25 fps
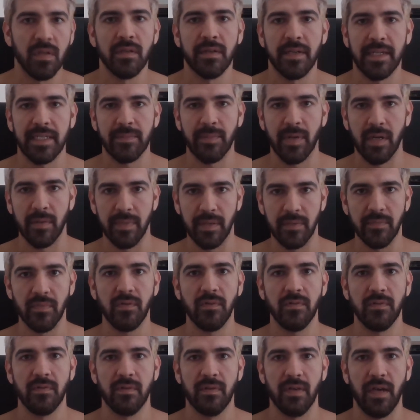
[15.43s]
nice amount of
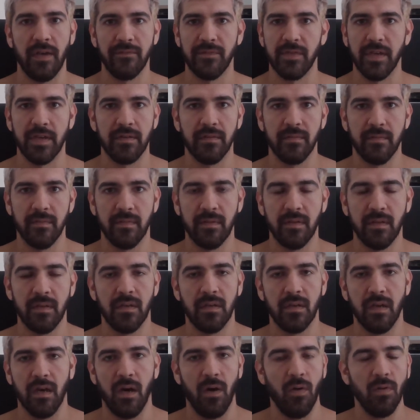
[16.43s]
people. I've done
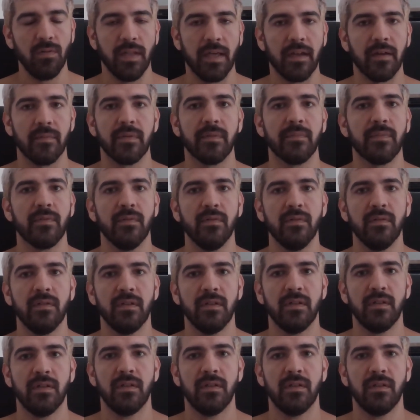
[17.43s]
a whole lot of people